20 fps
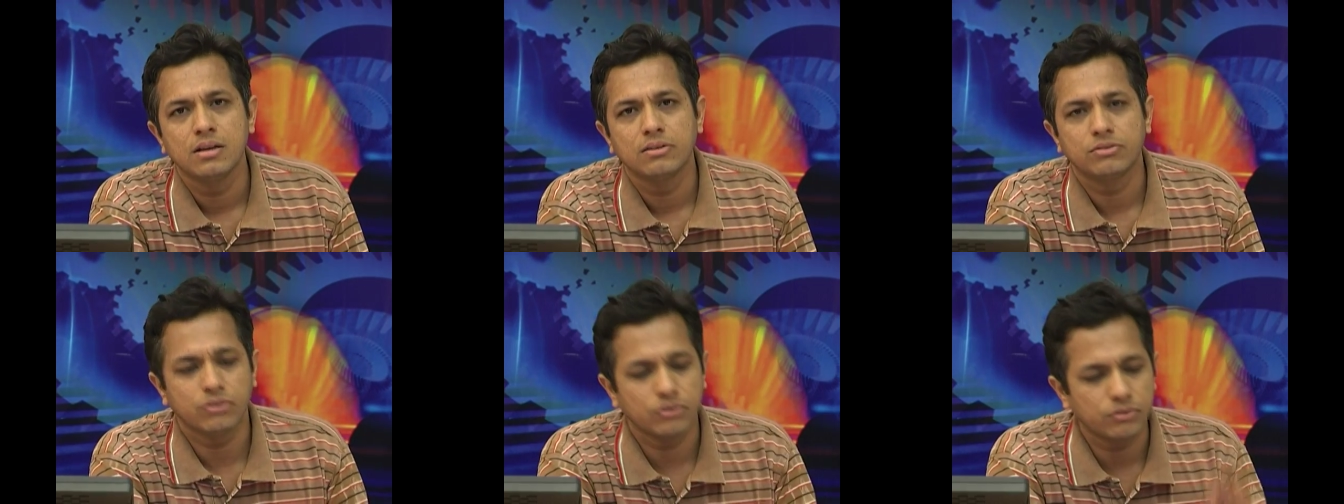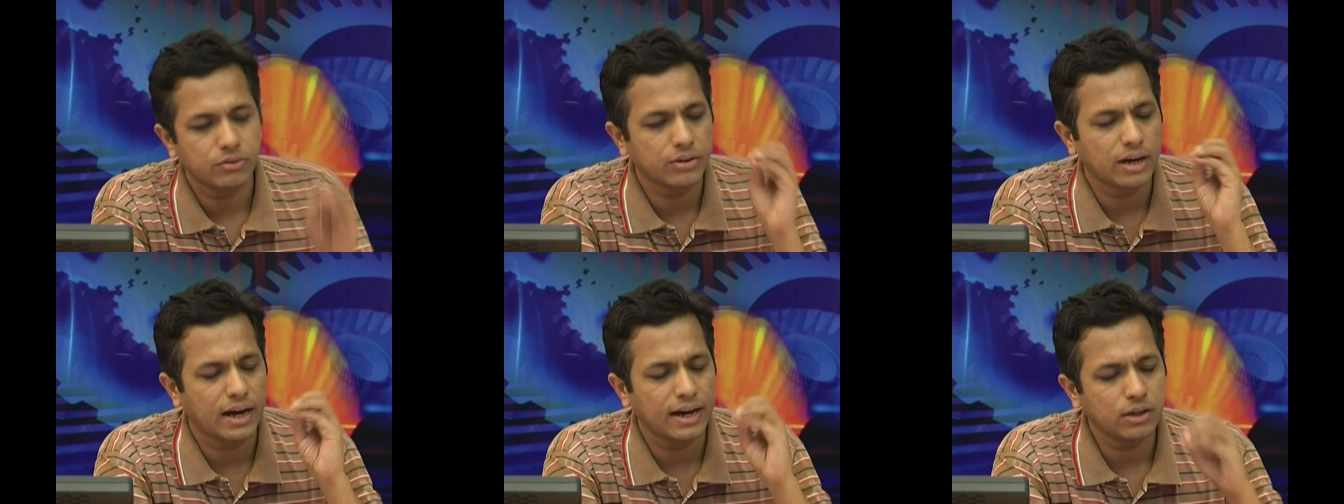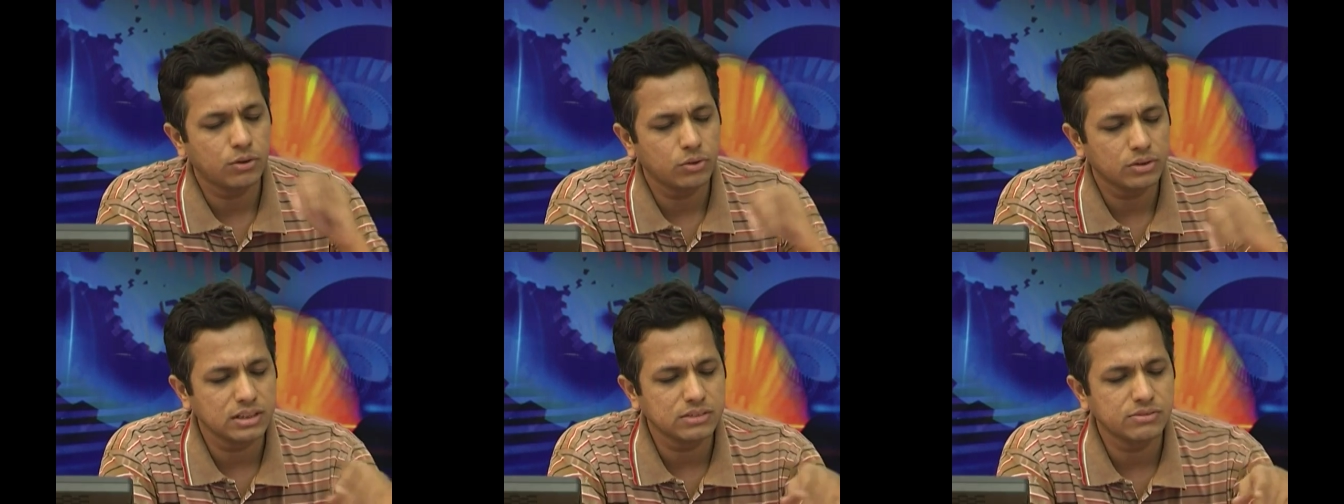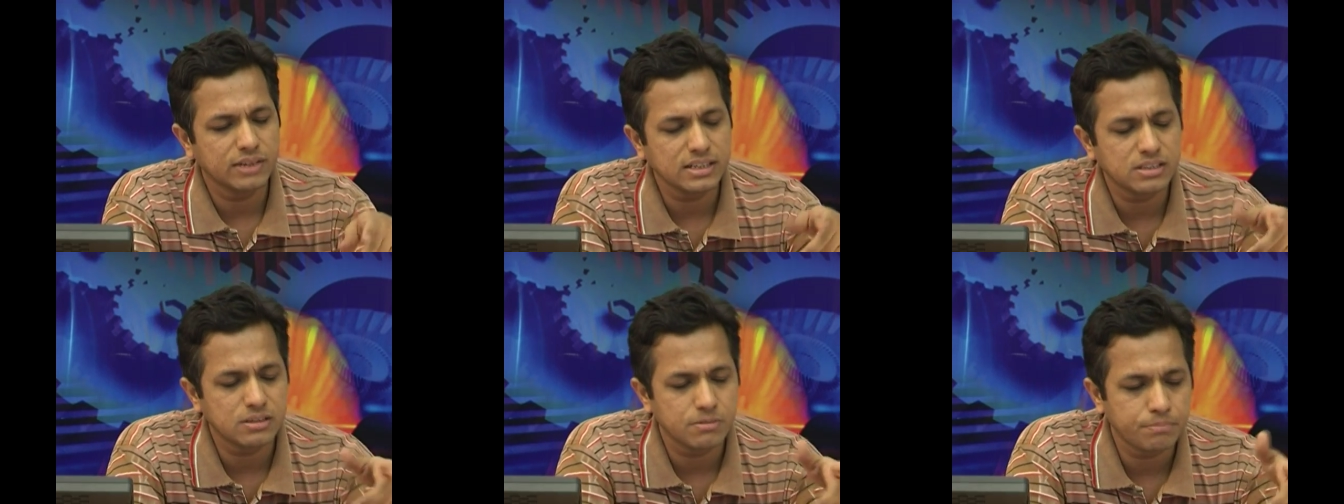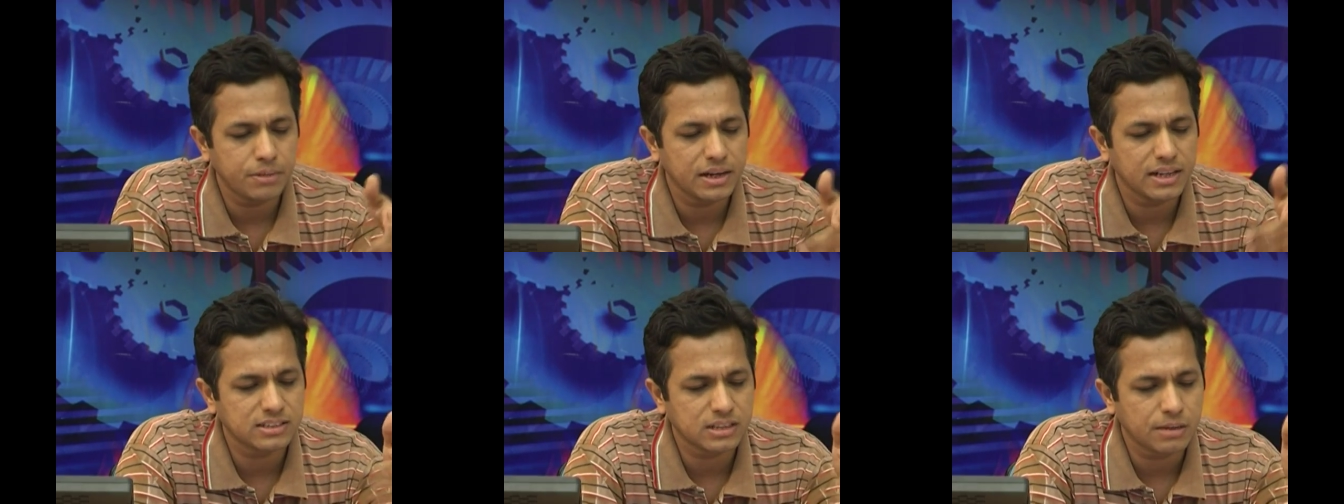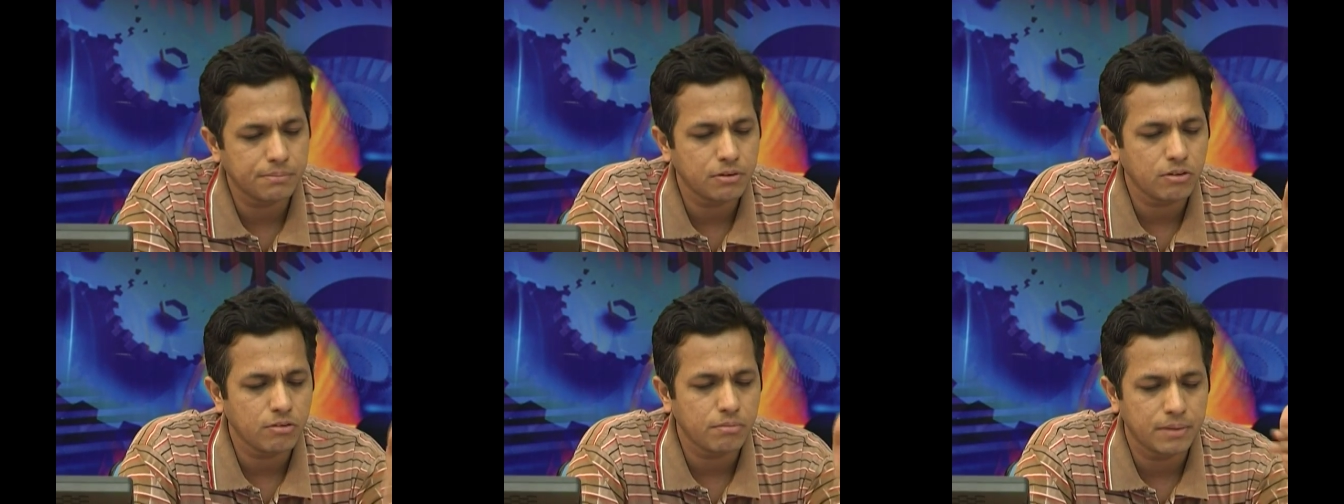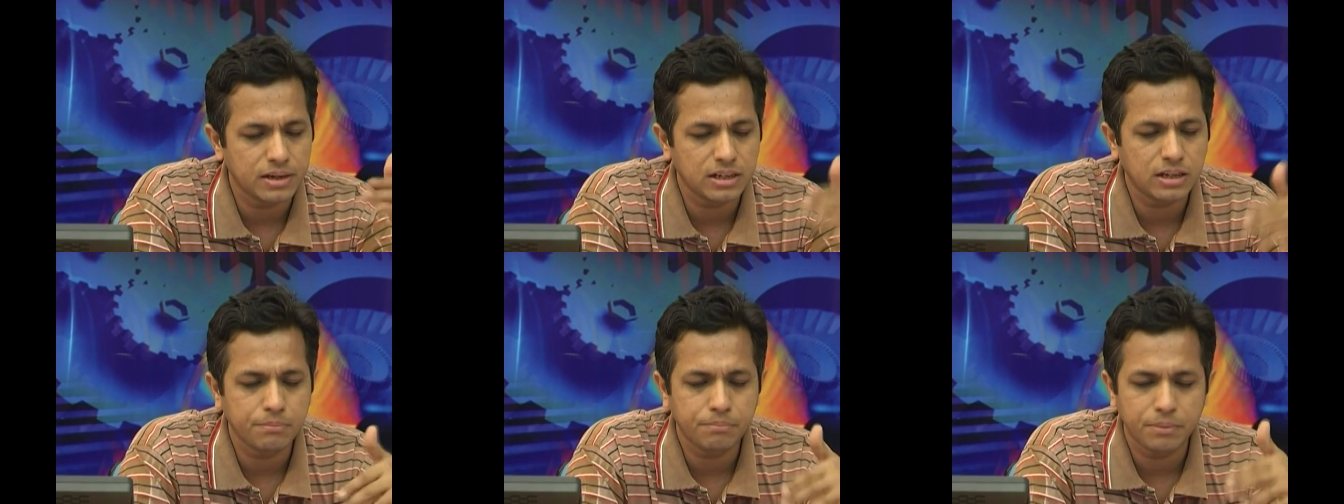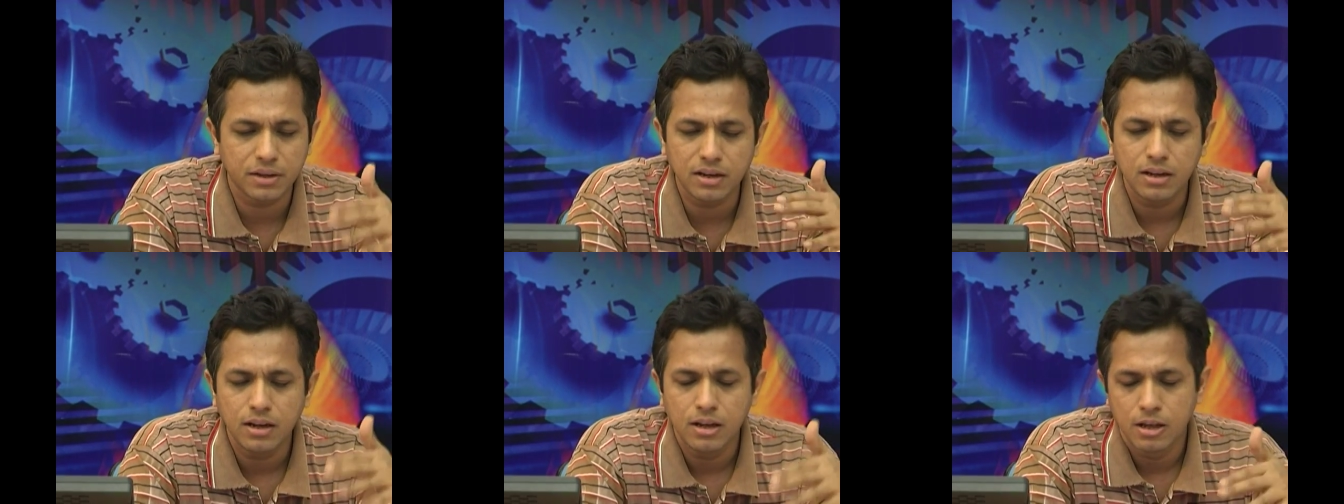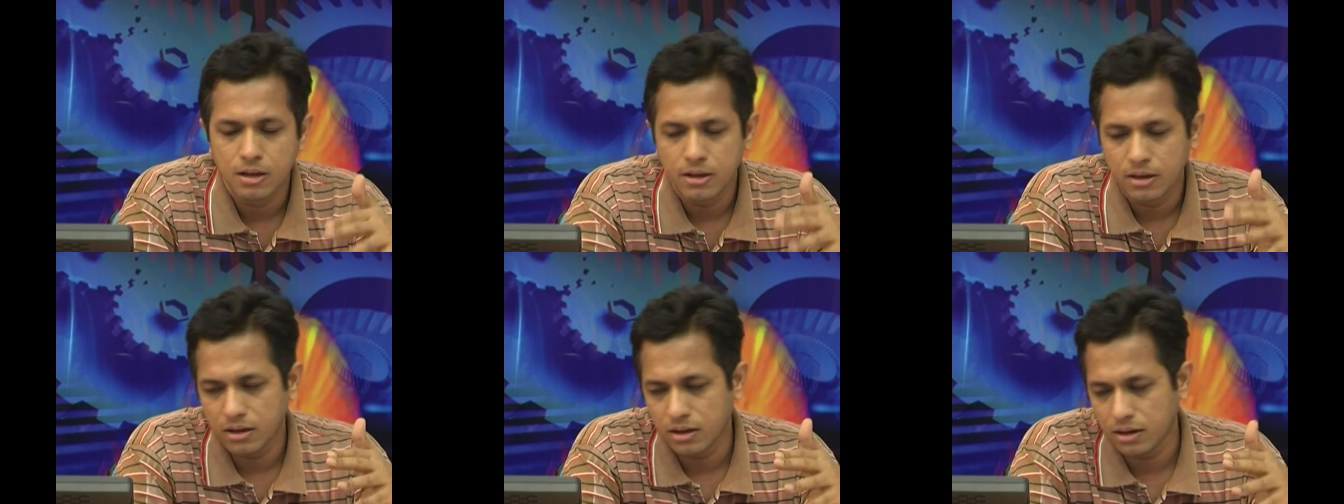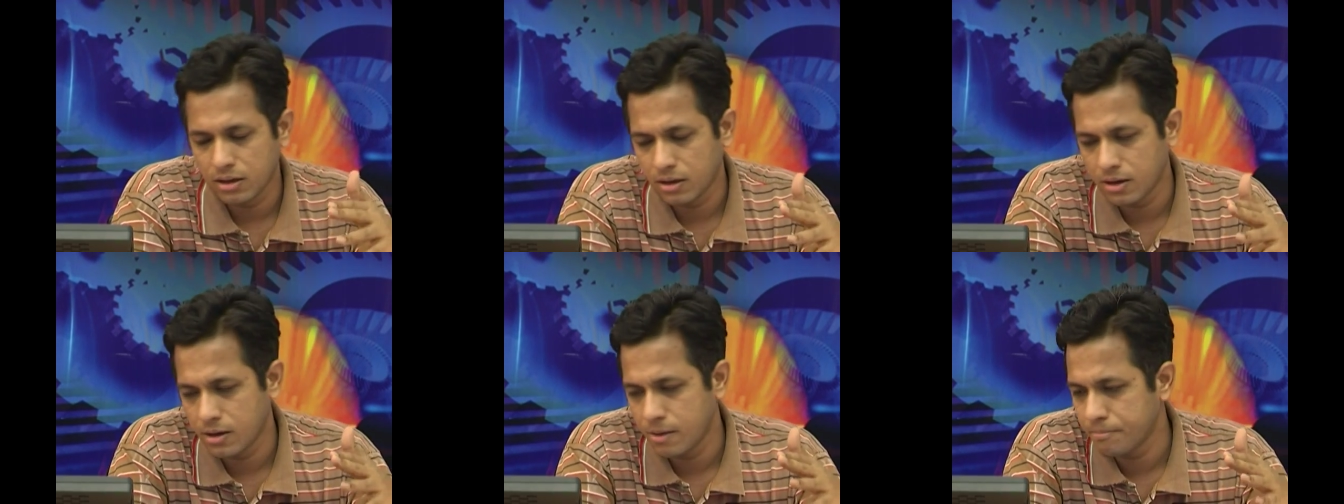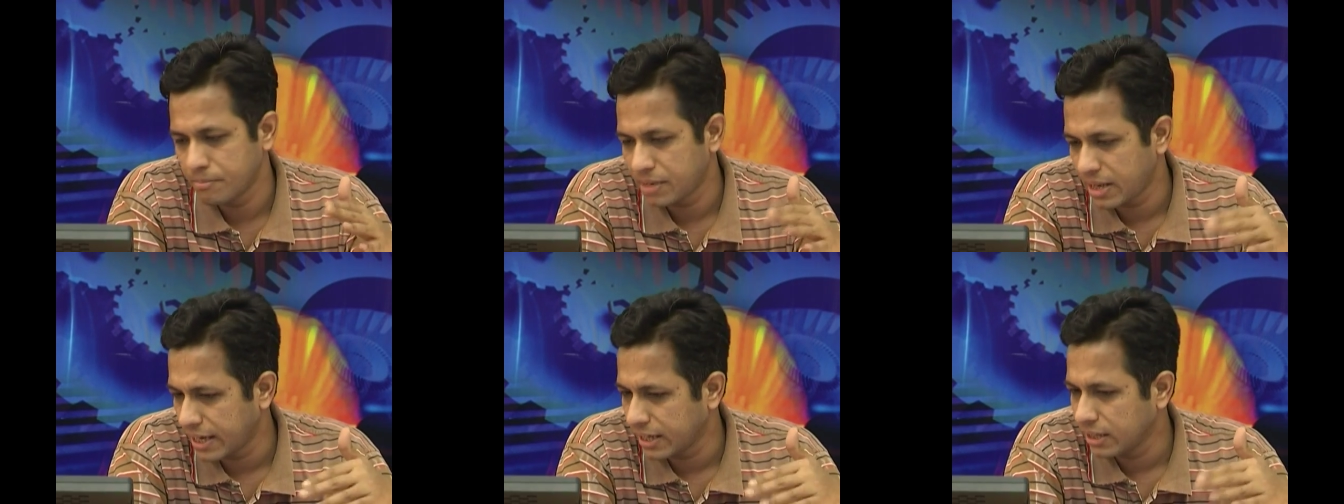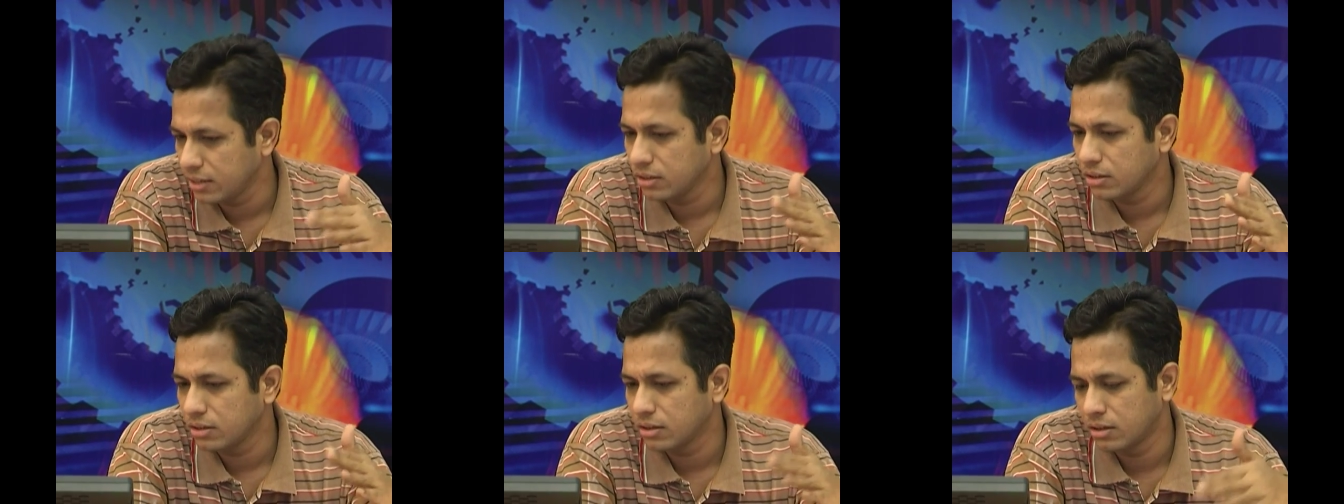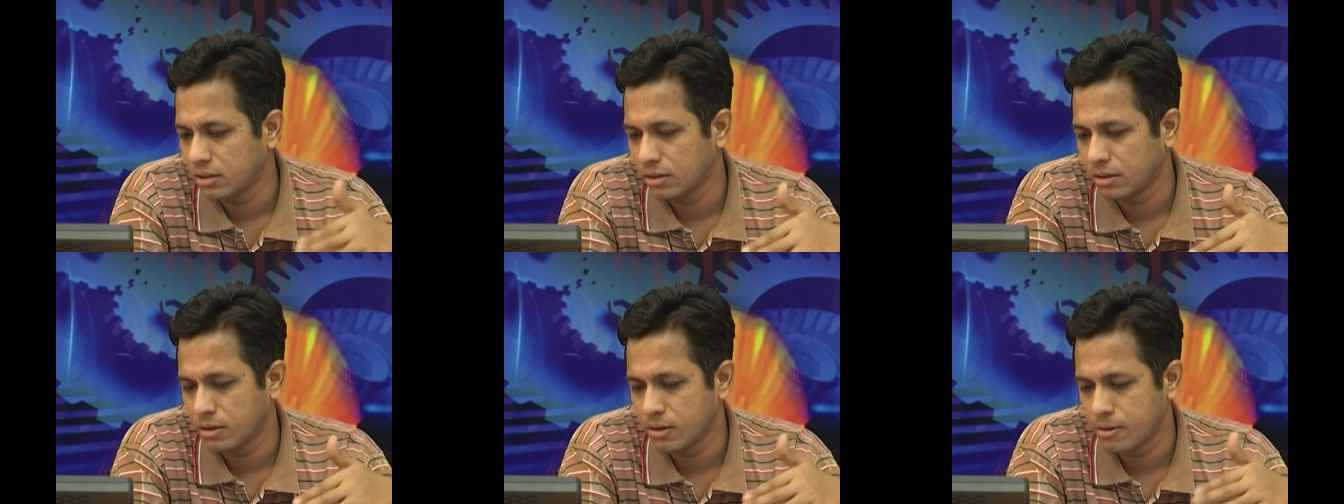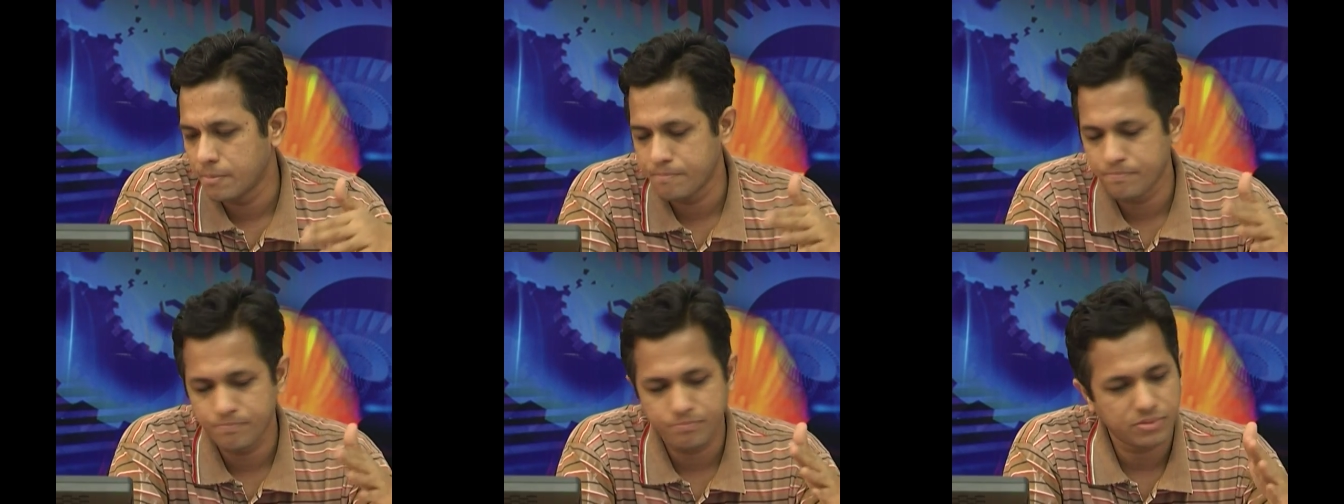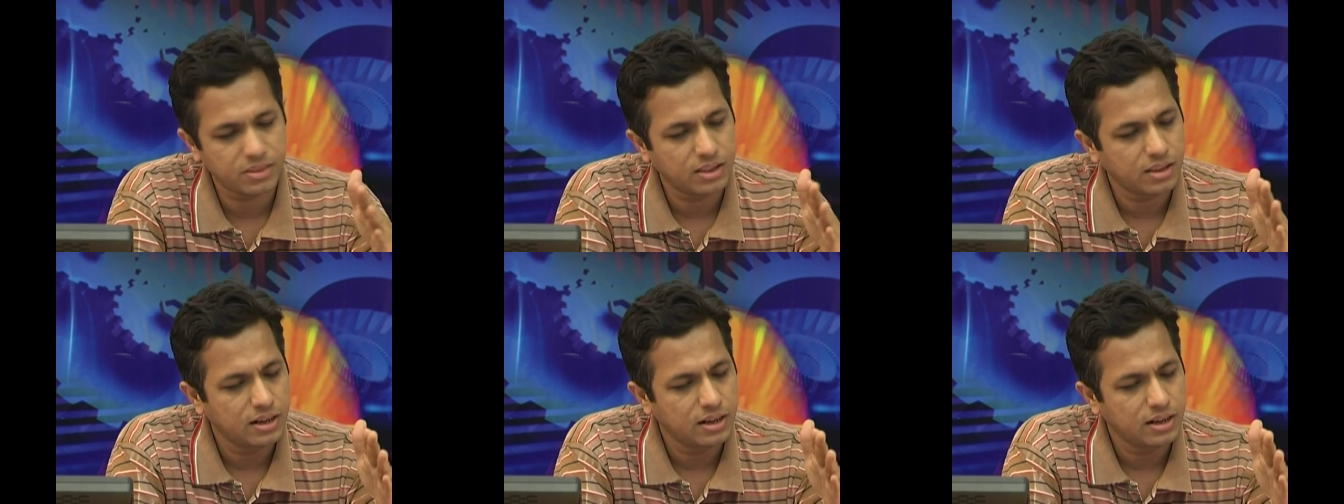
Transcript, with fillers: So, I took this very simple example of multiple um, line um,